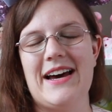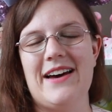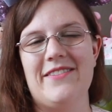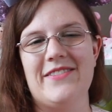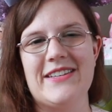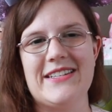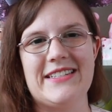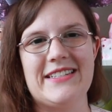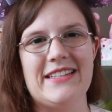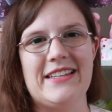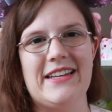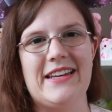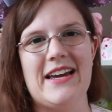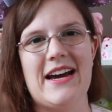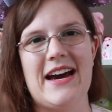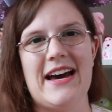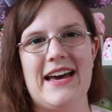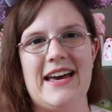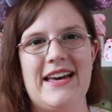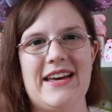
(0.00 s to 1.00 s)
obviously
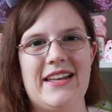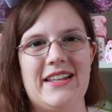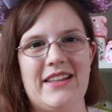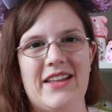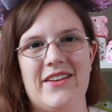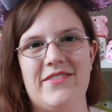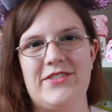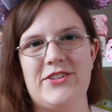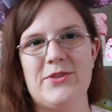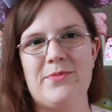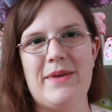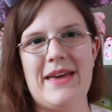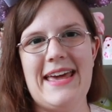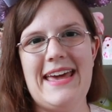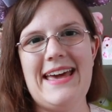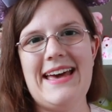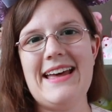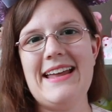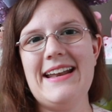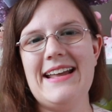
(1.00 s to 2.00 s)
I love
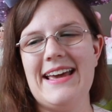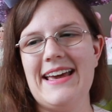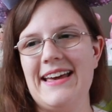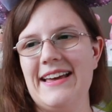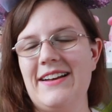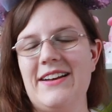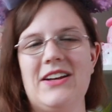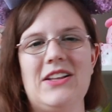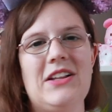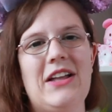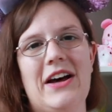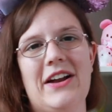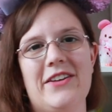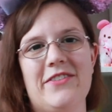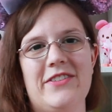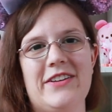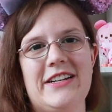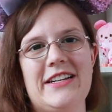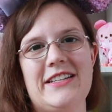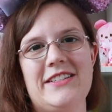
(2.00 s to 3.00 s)
Japan and a lot
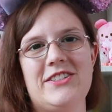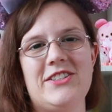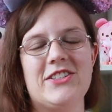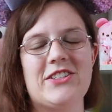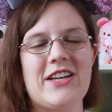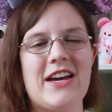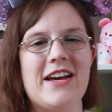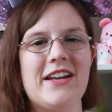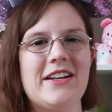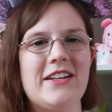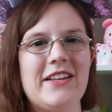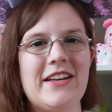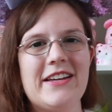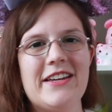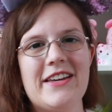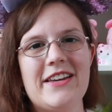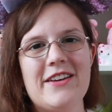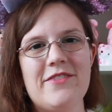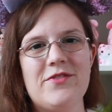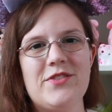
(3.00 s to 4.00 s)
of it is just kind of
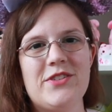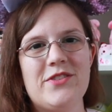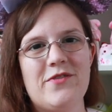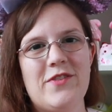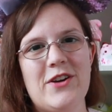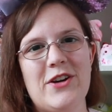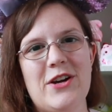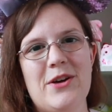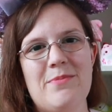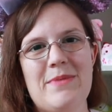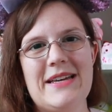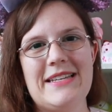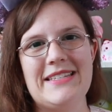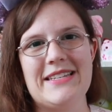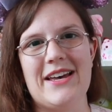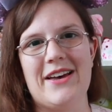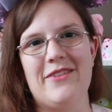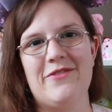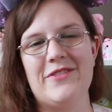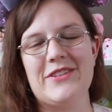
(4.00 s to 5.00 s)
like gifts for
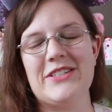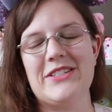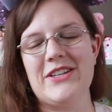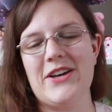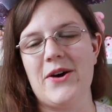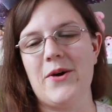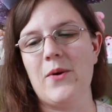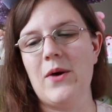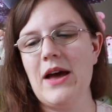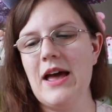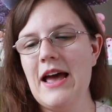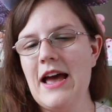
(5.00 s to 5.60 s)
myself. So